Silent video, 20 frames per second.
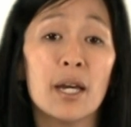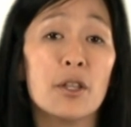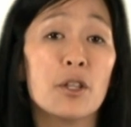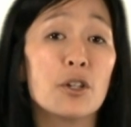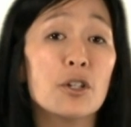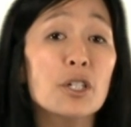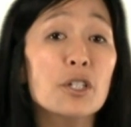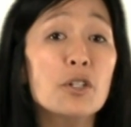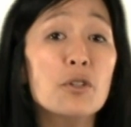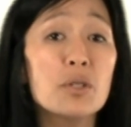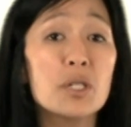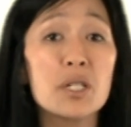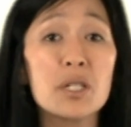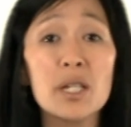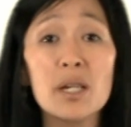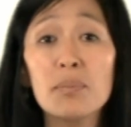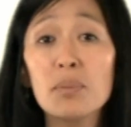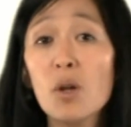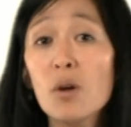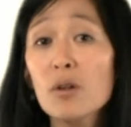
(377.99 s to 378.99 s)
The good news is
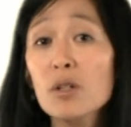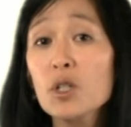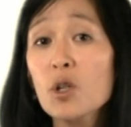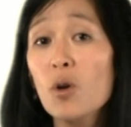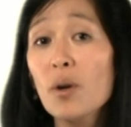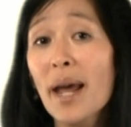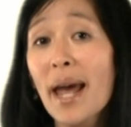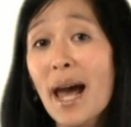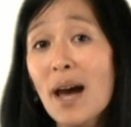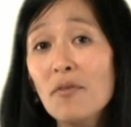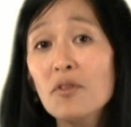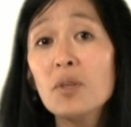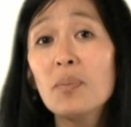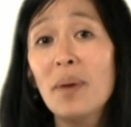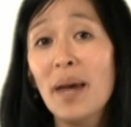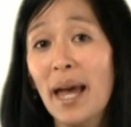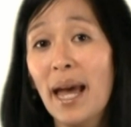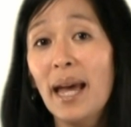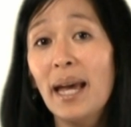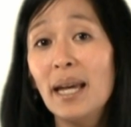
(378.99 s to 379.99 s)
the employers don't have to
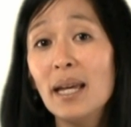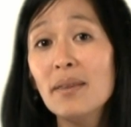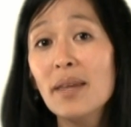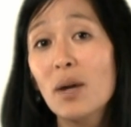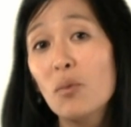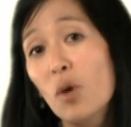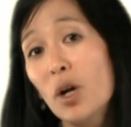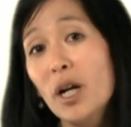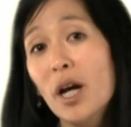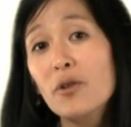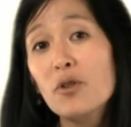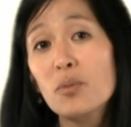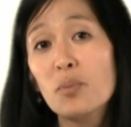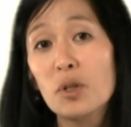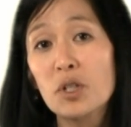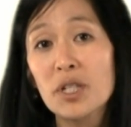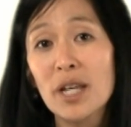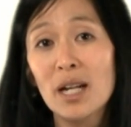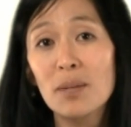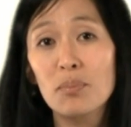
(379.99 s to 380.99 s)
pay that
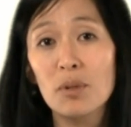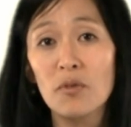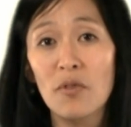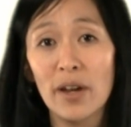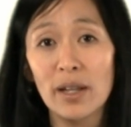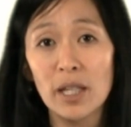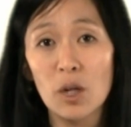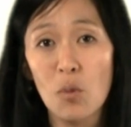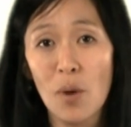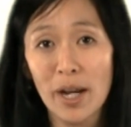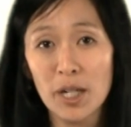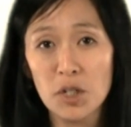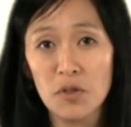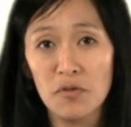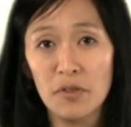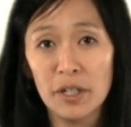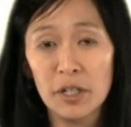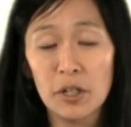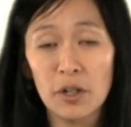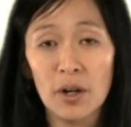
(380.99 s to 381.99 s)
100% prevailing wage
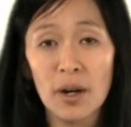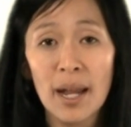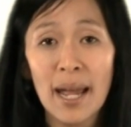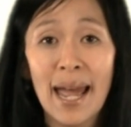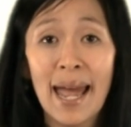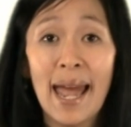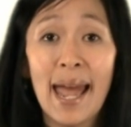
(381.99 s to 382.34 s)
figure